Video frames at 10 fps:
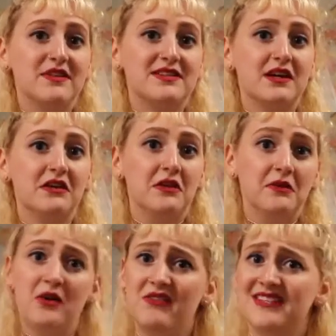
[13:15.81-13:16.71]
the sun
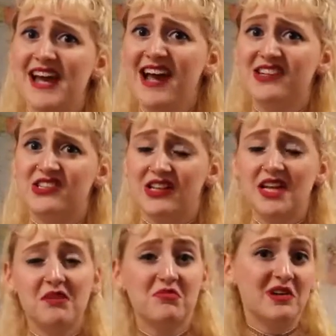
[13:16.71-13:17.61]
on what was
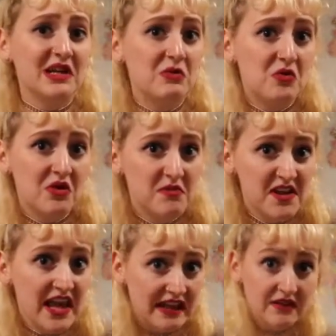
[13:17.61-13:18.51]
actually a pretty warm
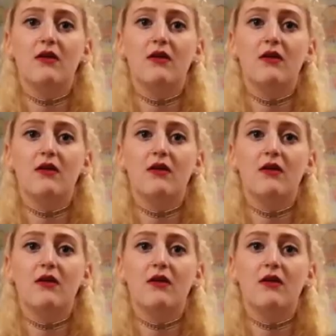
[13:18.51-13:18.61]
day.